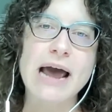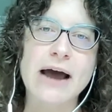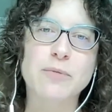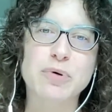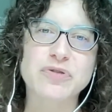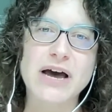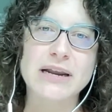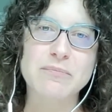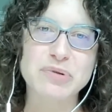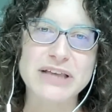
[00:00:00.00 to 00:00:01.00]
how to put
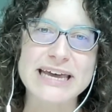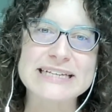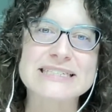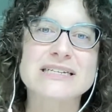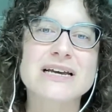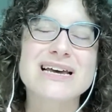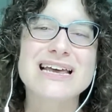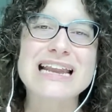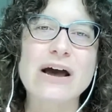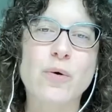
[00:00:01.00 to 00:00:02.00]
that in place.
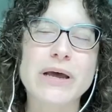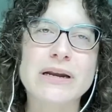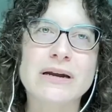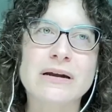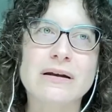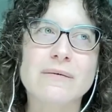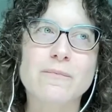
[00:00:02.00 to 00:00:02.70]
Now, in